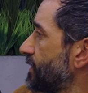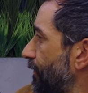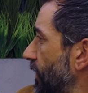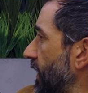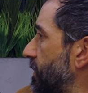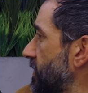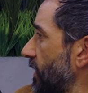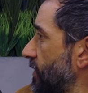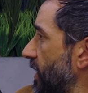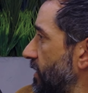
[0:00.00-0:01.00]
flip,
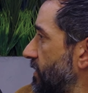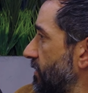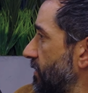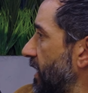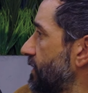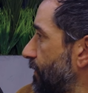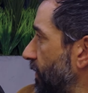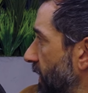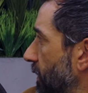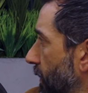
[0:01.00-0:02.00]
his
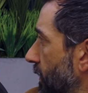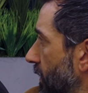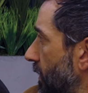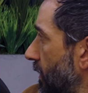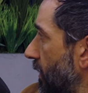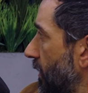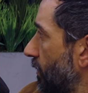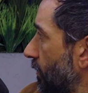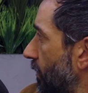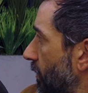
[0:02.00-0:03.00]
flip
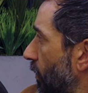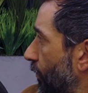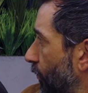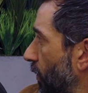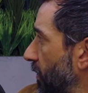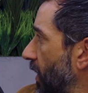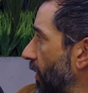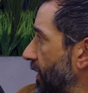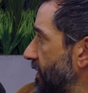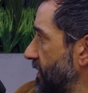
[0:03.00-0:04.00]
from
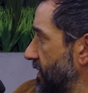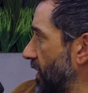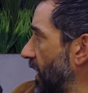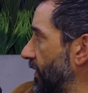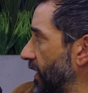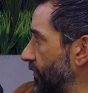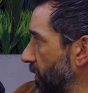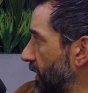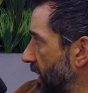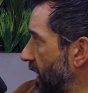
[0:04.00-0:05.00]
going to this guy that
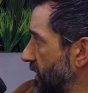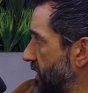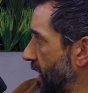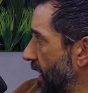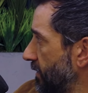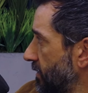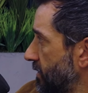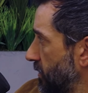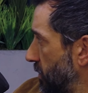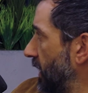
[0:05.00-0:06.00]
everyone can't stand
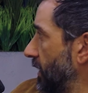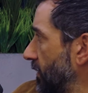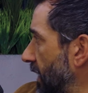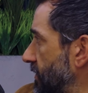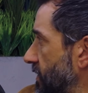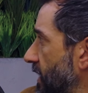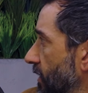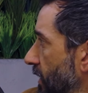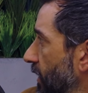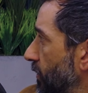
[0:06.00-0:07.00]
to being, as you say,
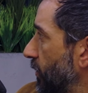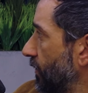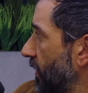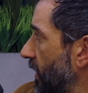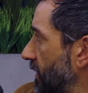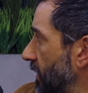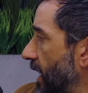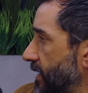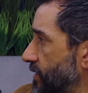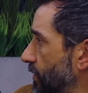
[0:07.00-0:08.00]
the needle mover in the
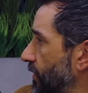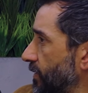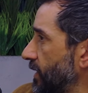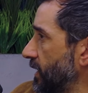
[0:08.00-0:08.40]
last 2 to 3